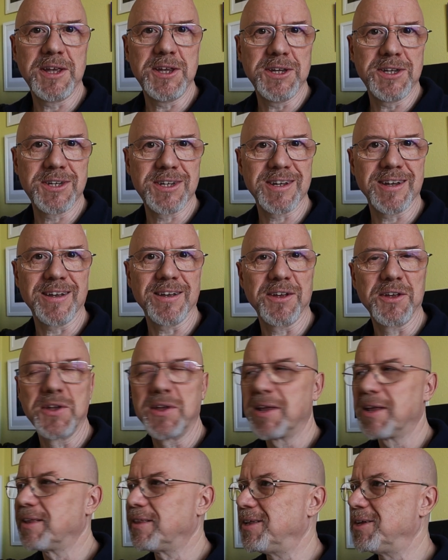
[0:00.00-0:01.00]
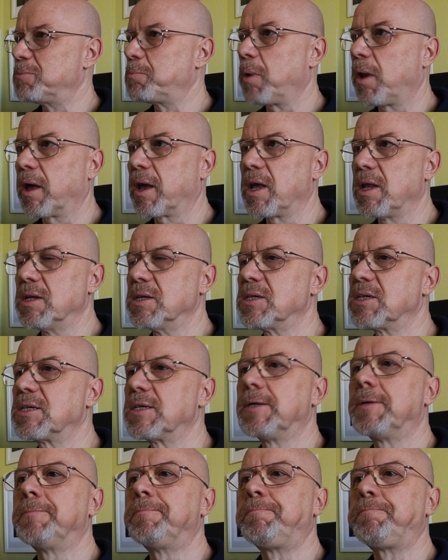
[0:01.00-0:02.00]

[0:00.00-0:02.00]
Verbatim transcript: these uh, these plugins.